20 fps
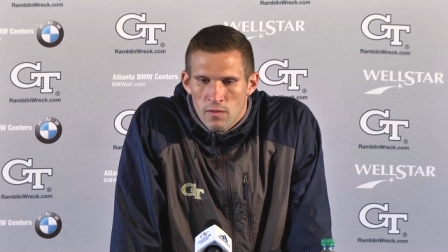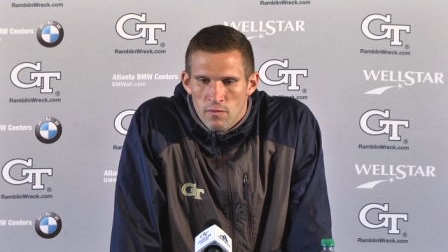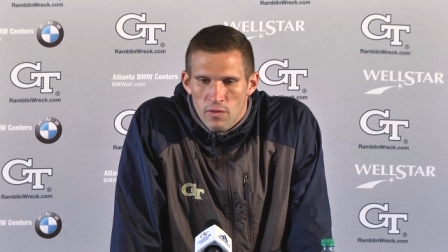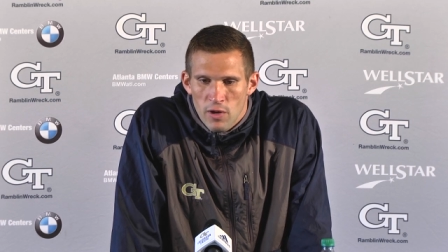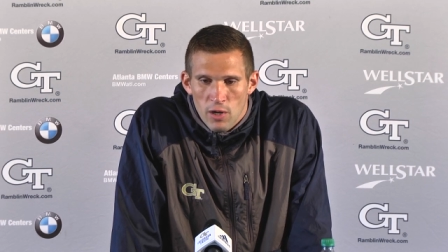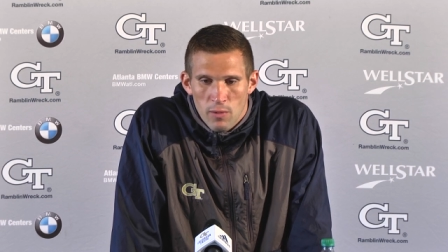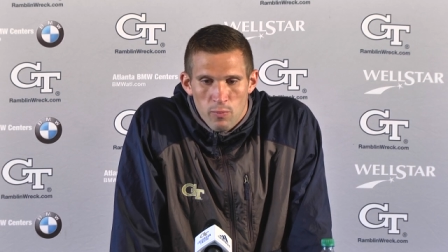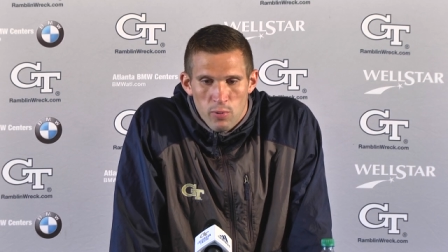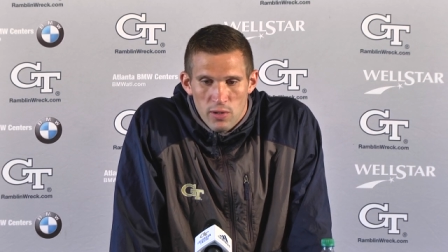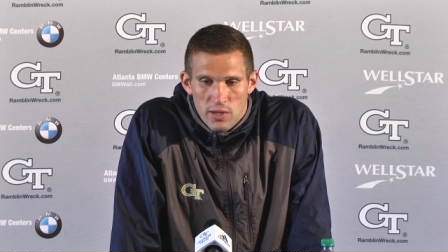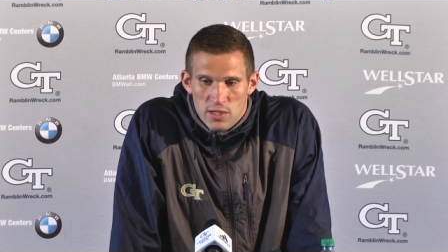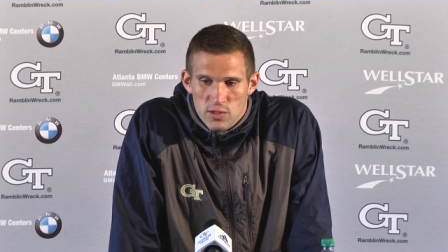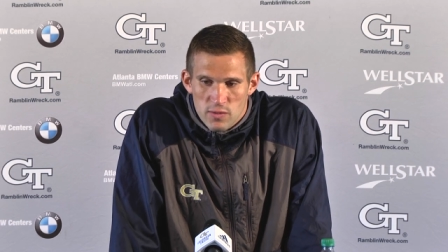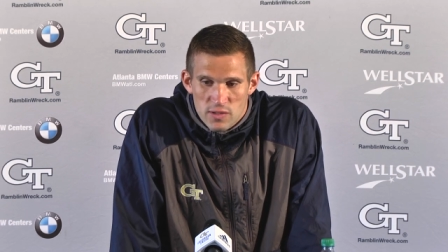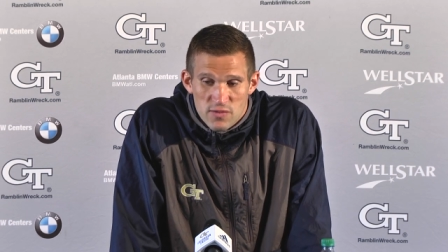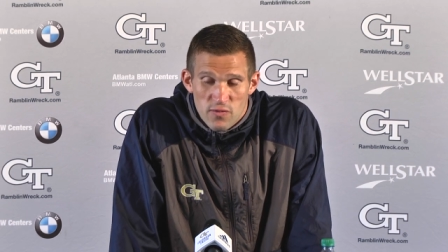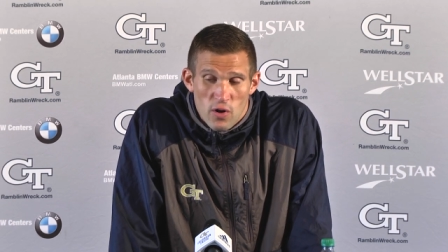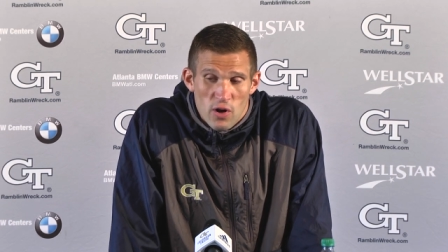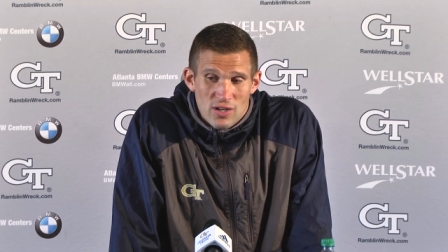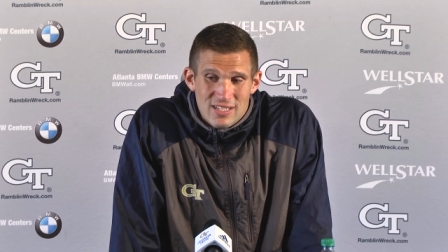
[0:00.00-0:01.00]
very pleased
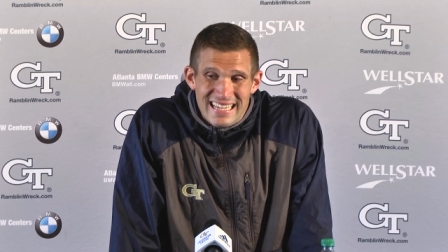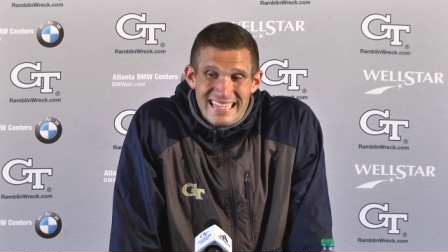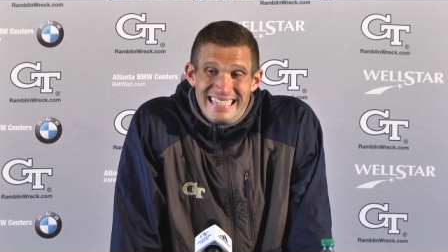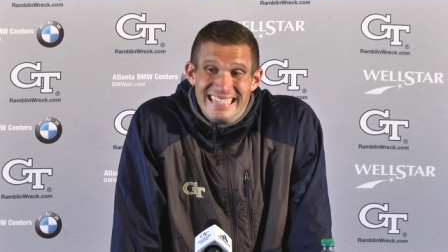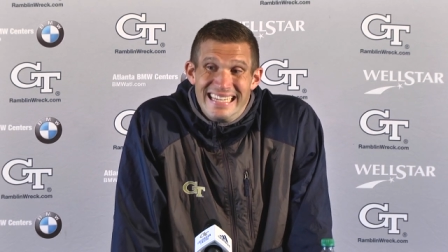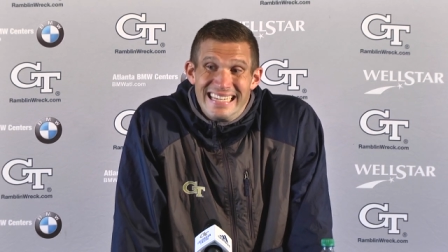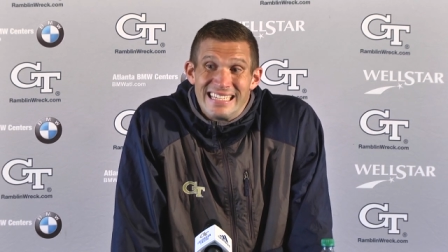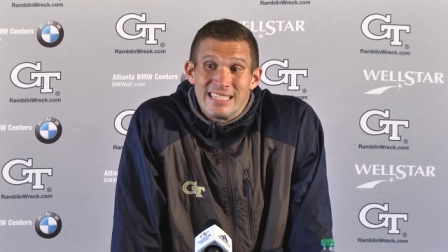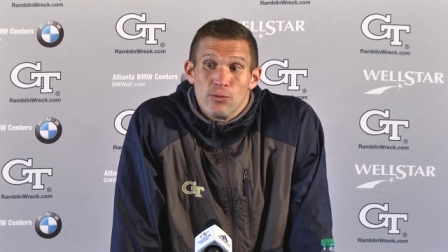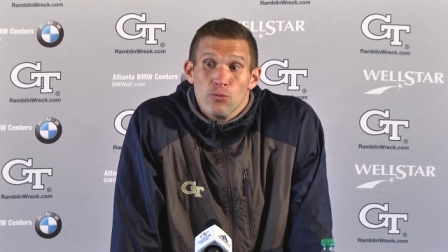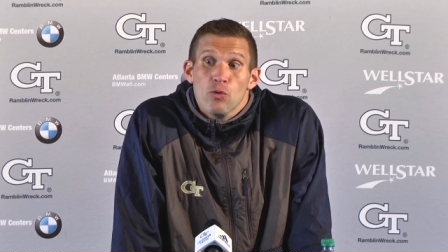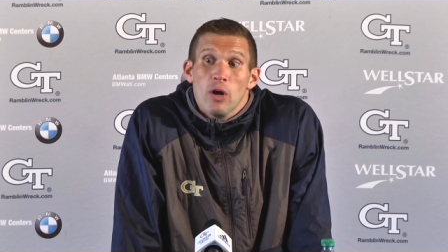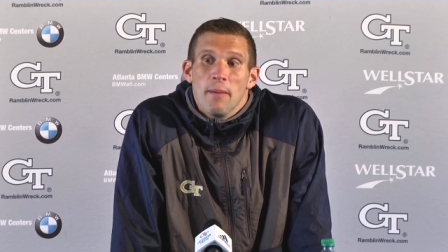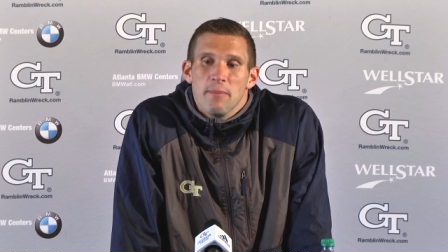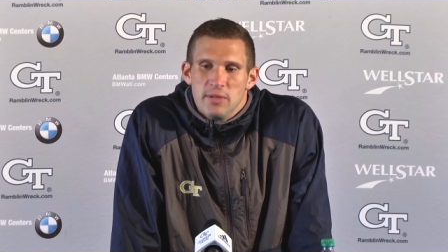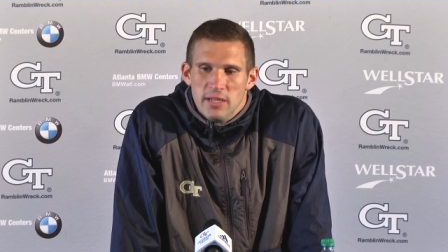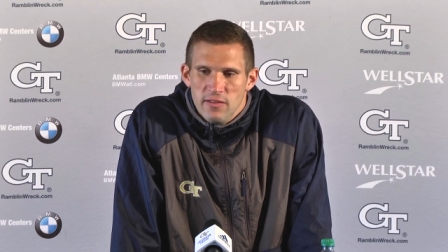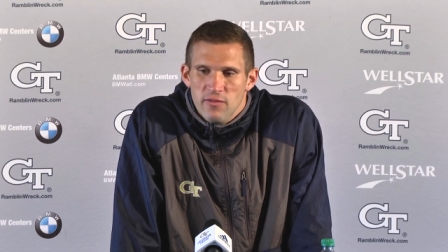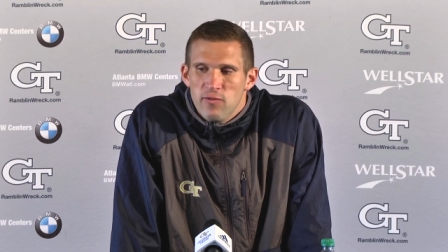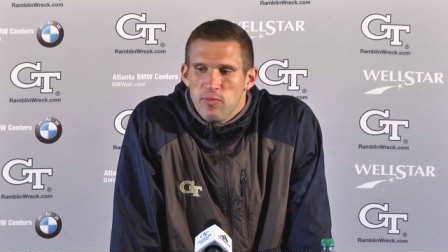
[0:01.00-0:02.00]
as far as a
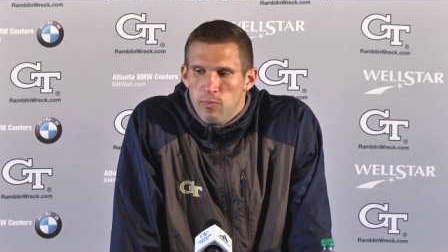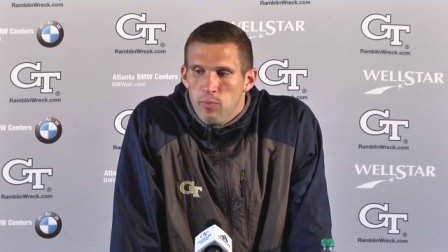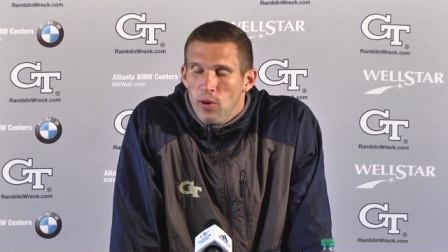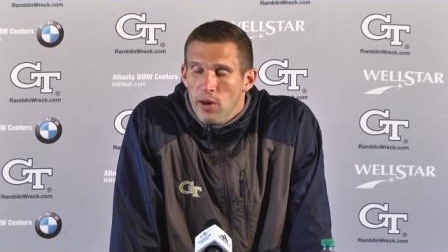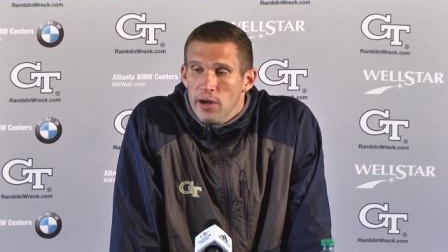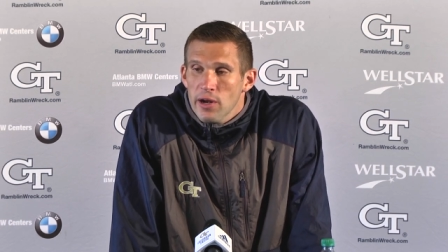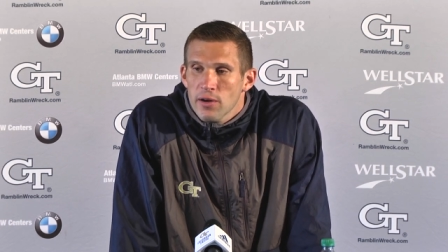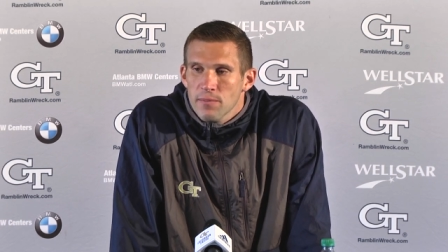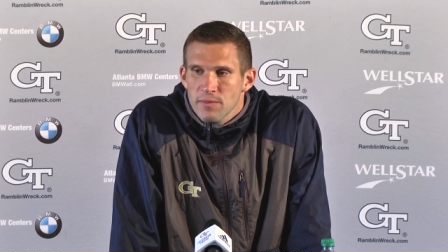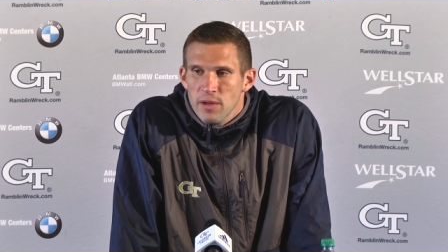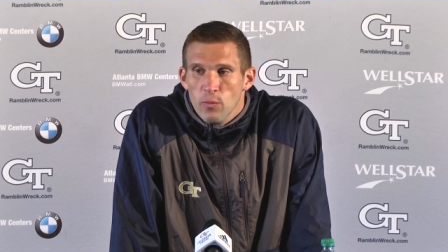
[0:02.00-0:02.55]
disruptive player,